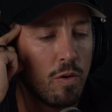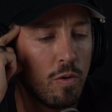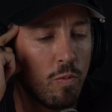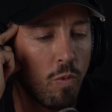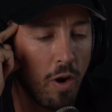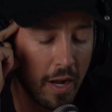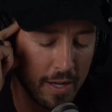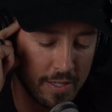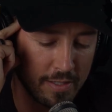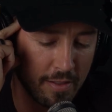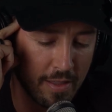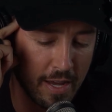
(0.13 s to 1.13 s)
Why
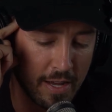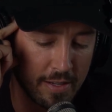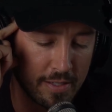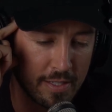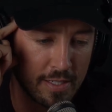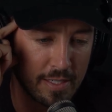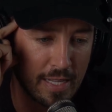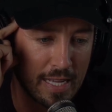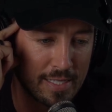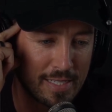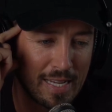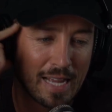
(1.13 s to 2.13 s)
is it that
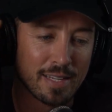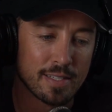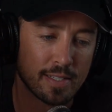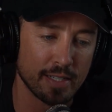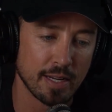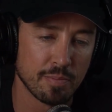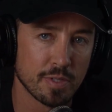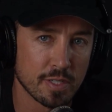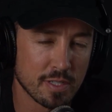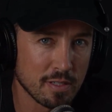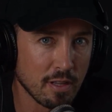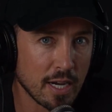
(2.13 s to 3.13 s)
statins seem to
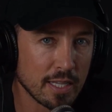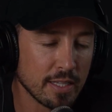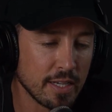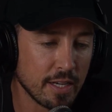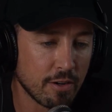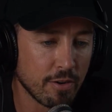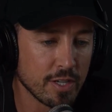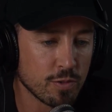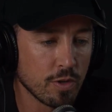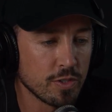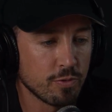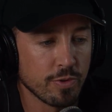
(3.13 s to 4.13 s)
slightly
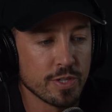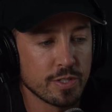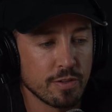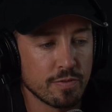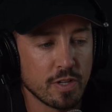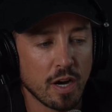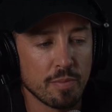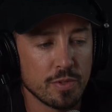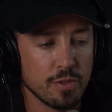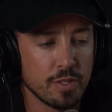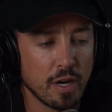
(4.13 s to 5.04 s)
increase one's risk of type 2